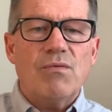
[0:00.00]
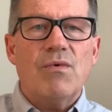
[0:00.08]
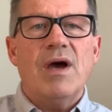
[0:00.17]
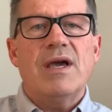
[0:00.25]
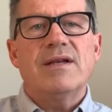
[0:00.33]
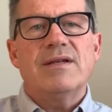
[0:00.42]

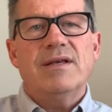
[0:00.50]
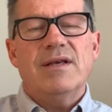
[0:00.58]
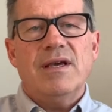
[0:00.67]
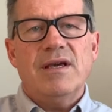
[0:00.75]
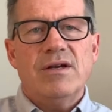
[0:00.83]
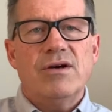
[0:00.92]
right
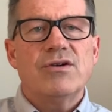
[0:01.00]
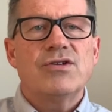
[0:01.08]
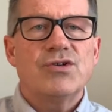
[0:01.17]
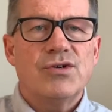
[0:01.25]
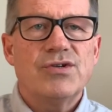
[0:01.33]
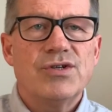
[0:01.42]
in our
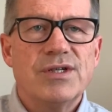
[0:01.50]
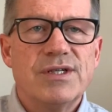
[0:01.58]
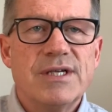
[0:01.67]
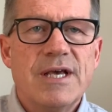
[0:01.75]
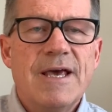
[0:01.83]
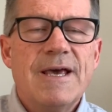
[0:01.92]
churches.